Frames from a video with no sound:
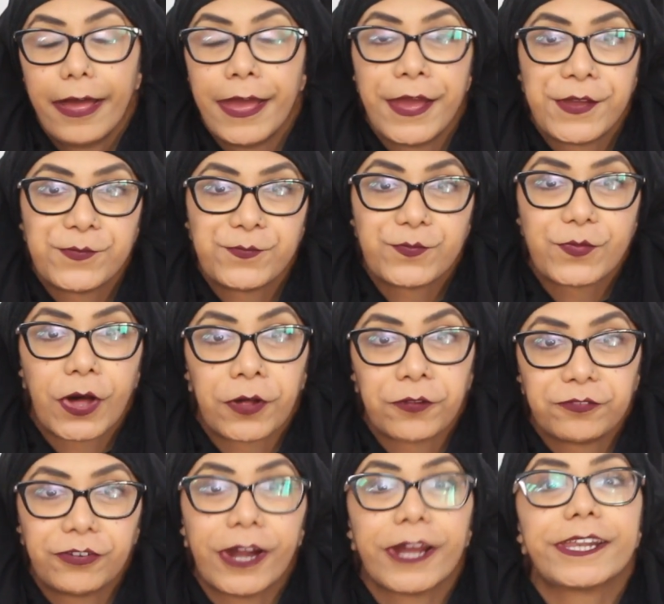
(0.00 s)

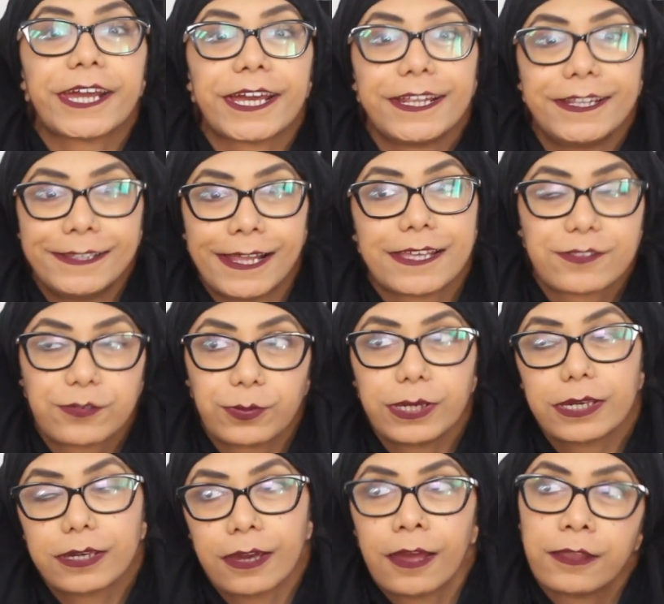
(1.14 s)
on Friday last
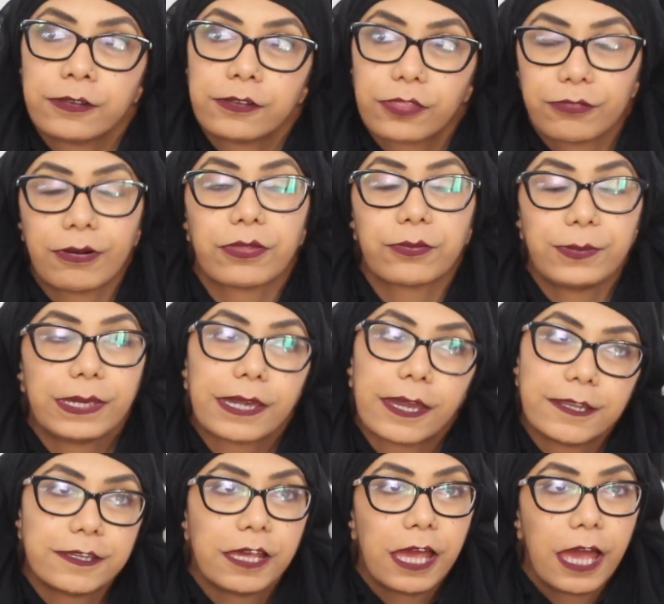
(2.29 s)
week and throughout the
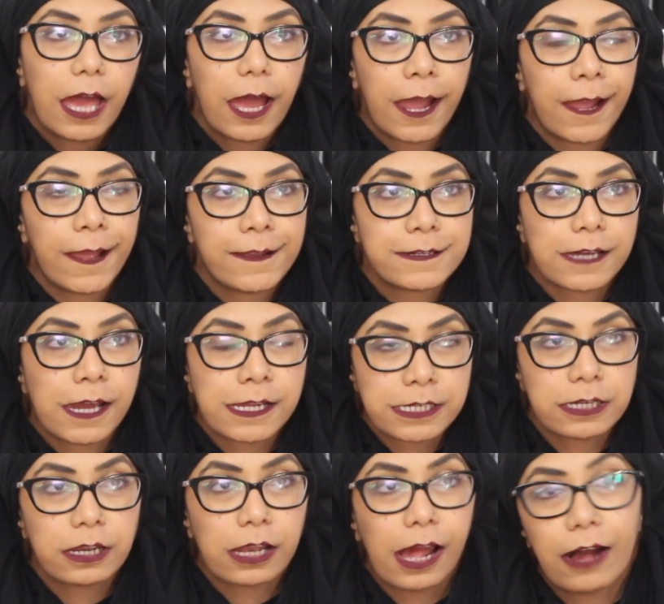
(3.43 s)
weekend, and I
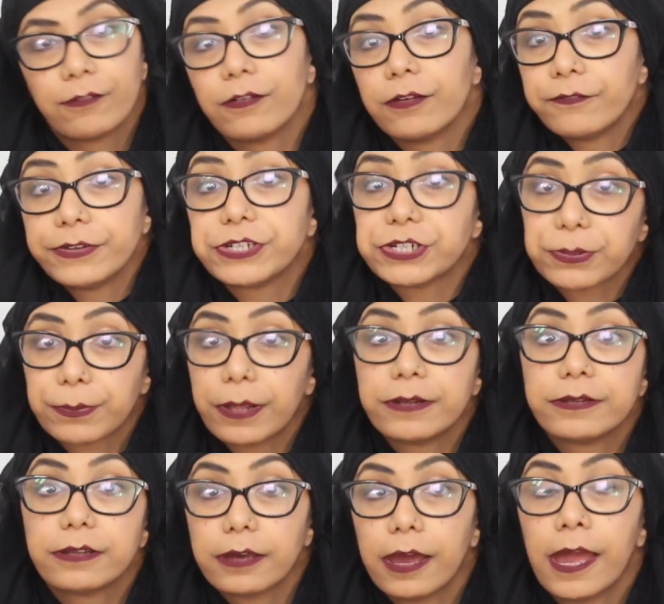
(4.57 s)
didn't have a video
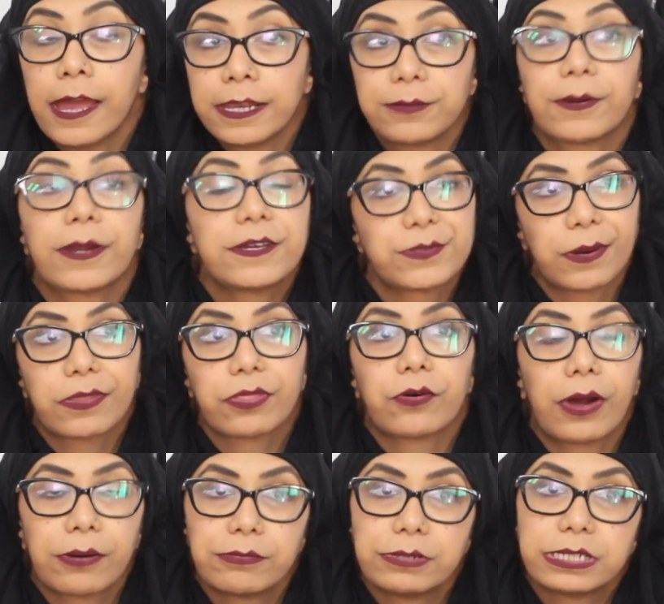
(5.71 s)
planned anyway, so I
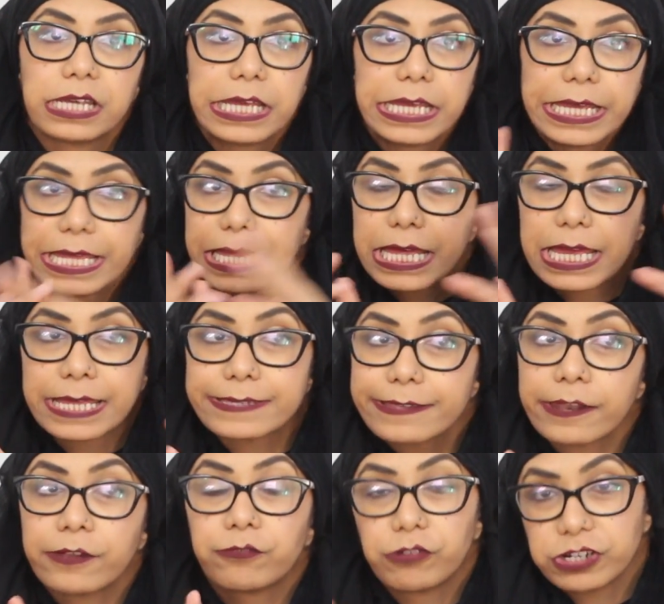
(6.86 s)
thought I would,
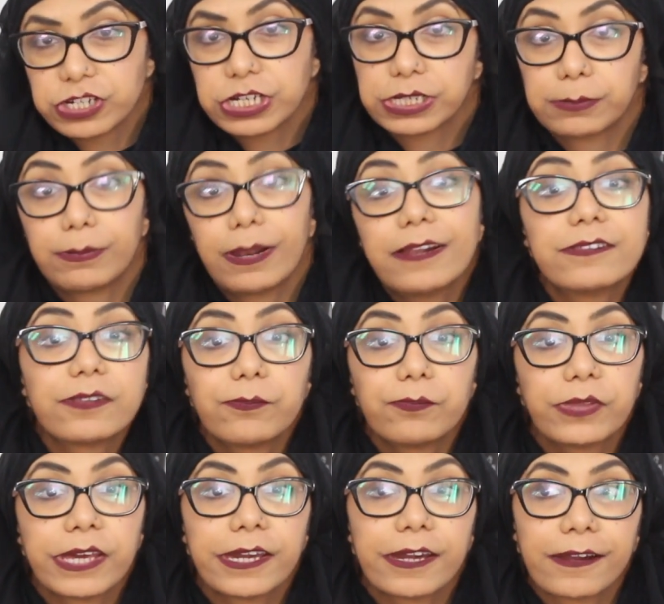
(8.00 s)
instead of rushing to plan
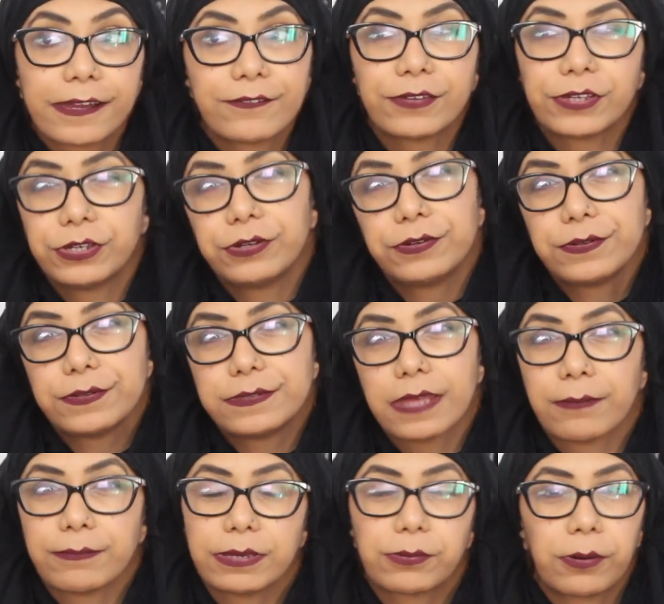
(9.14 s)
something and giving you
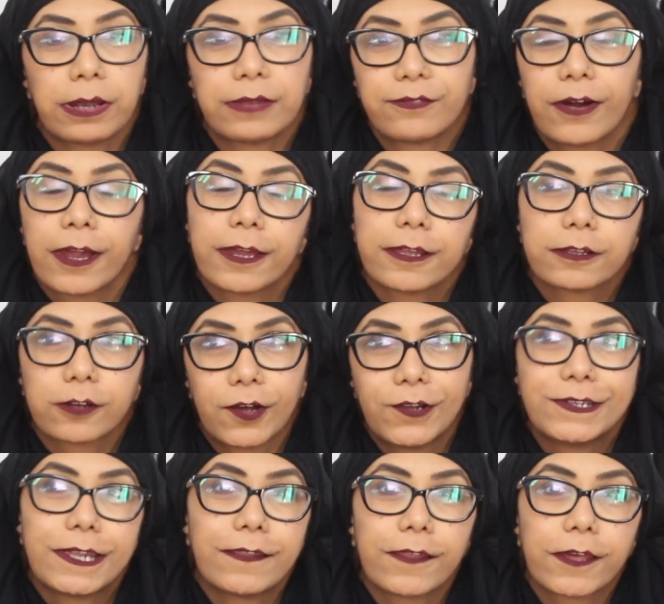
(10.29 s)
semi-qualified
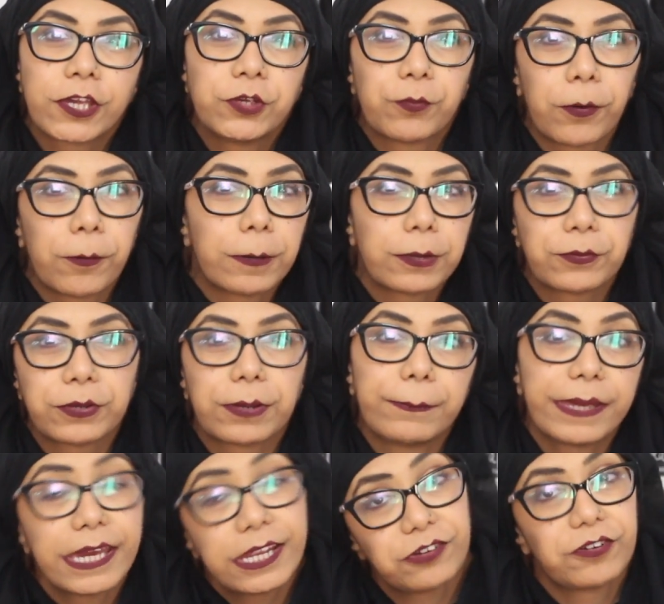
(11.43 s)
content that you probably wouldn't
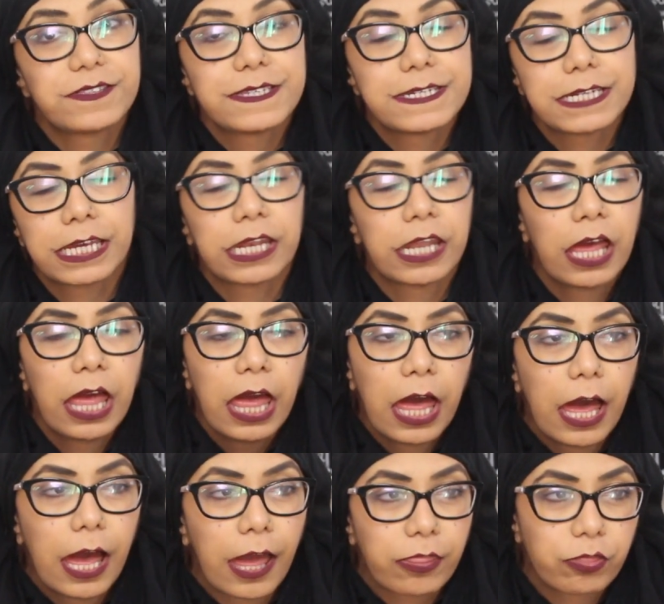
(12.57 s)
be interested in,
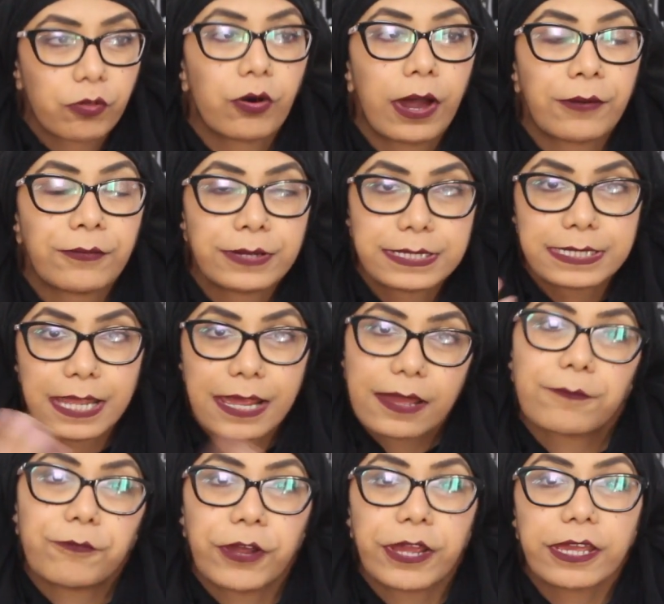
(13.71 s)
I thought I would
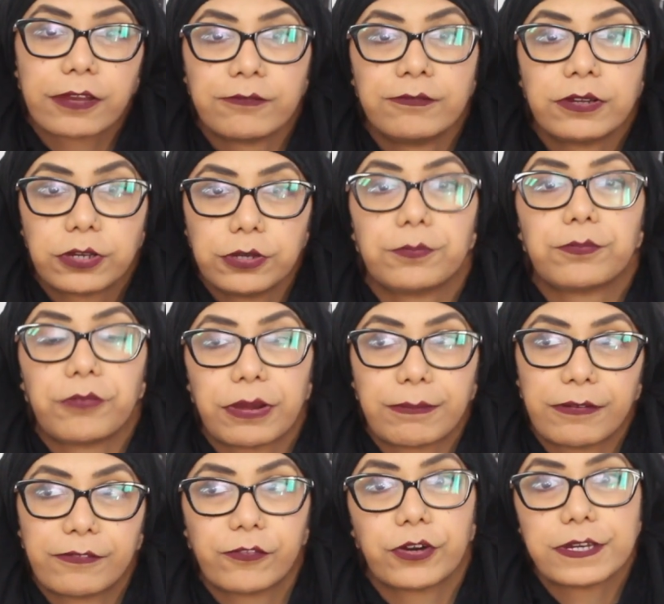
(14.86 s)
take a break, recuperate
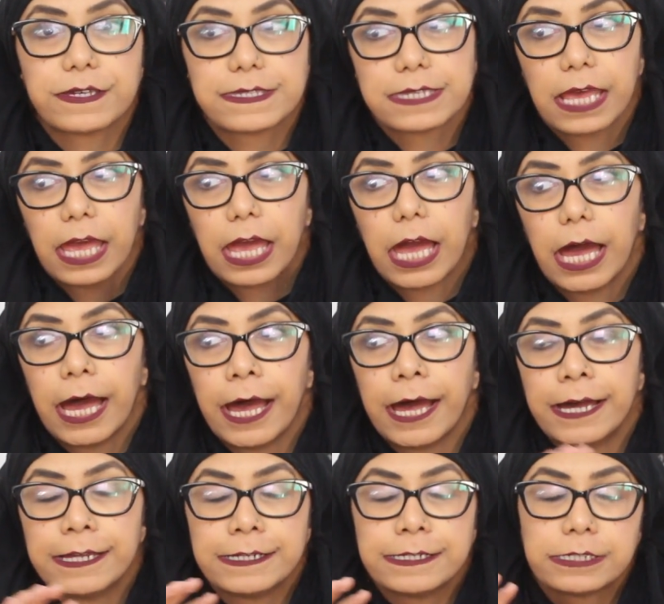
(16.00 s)
my voice,
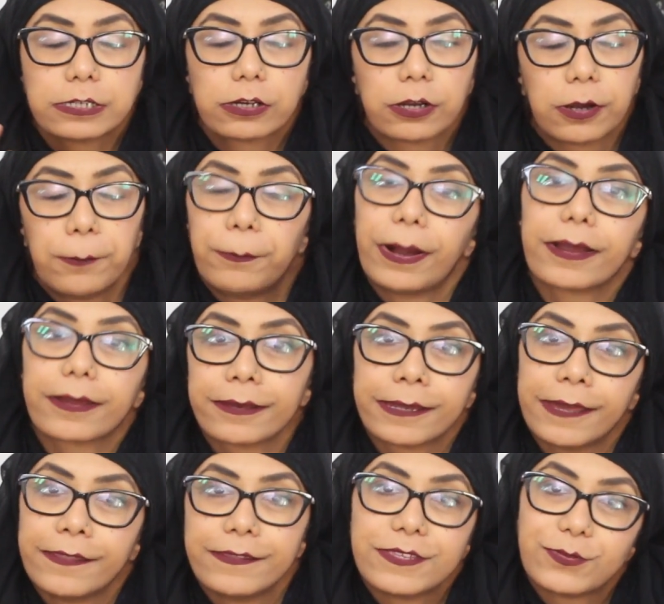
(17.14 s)
and come back
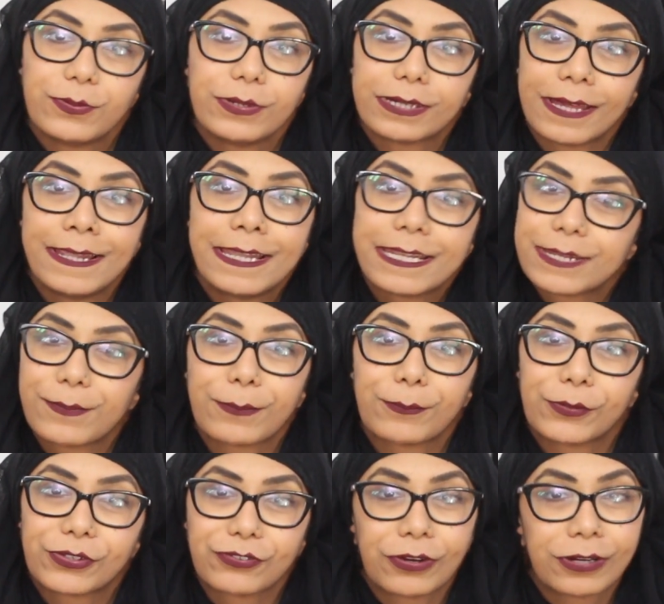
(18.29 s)
again this week a little bit
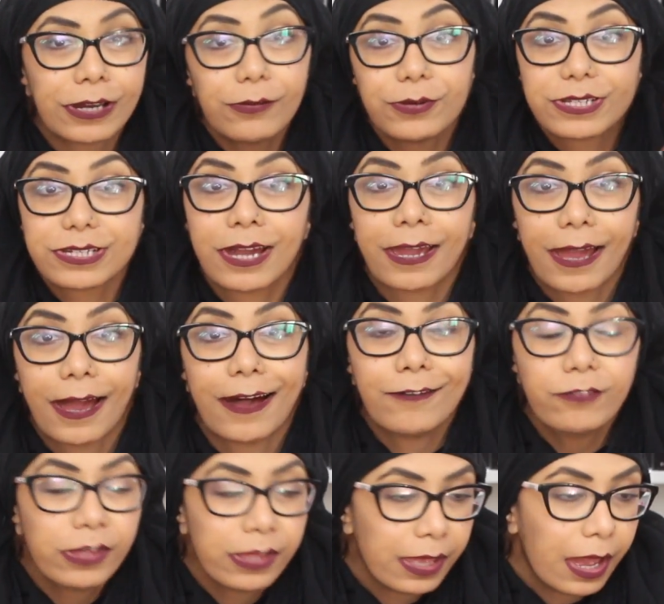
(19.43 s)
more stronger, which I have.